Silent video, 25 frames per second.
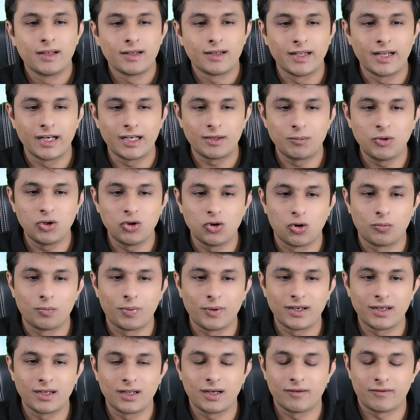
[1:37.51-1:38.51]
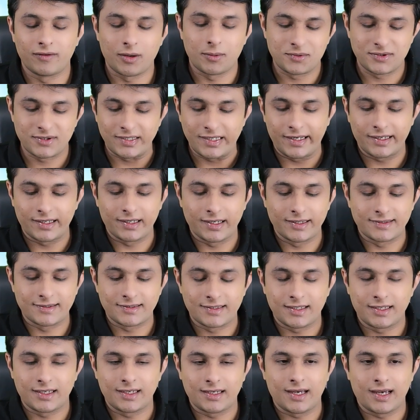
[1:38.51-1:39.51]
let me open a website let's
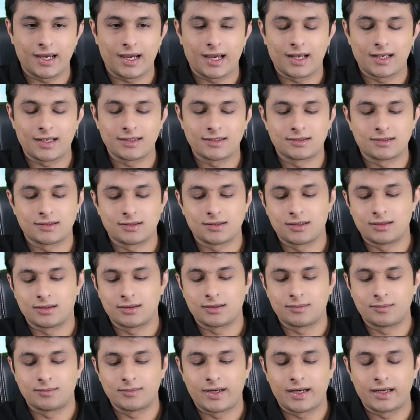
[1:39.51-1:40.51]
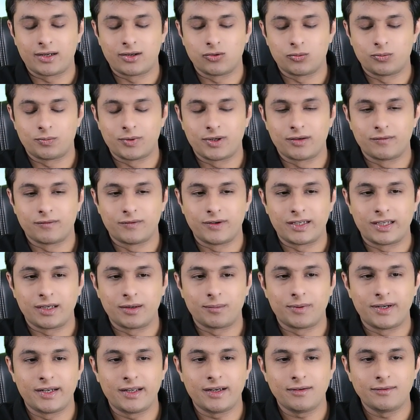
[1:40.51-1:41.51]
say as uh, i'll open
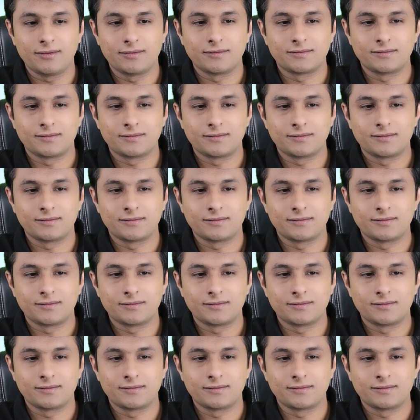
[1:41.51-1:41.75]
wikipedia